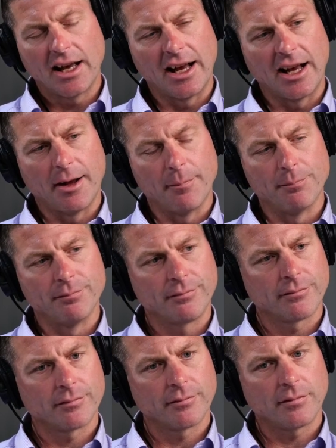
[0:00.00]

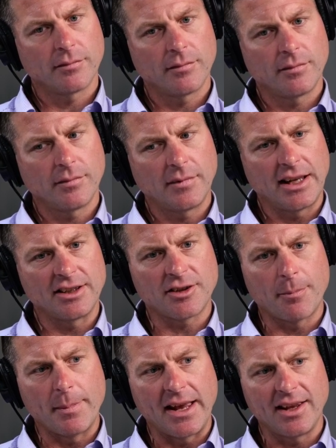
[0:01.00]

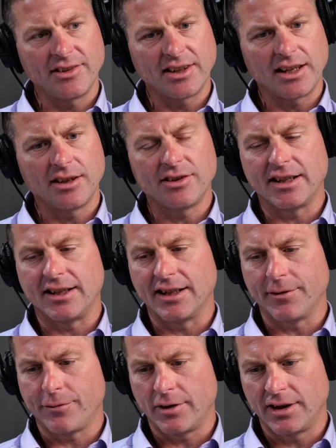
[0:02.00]
It's amazing the
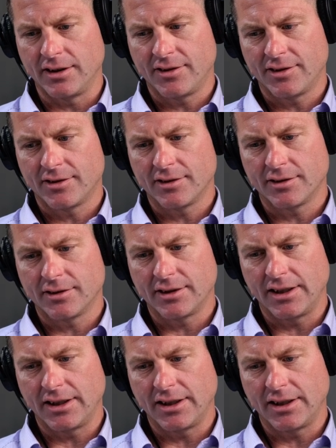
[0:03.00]
difference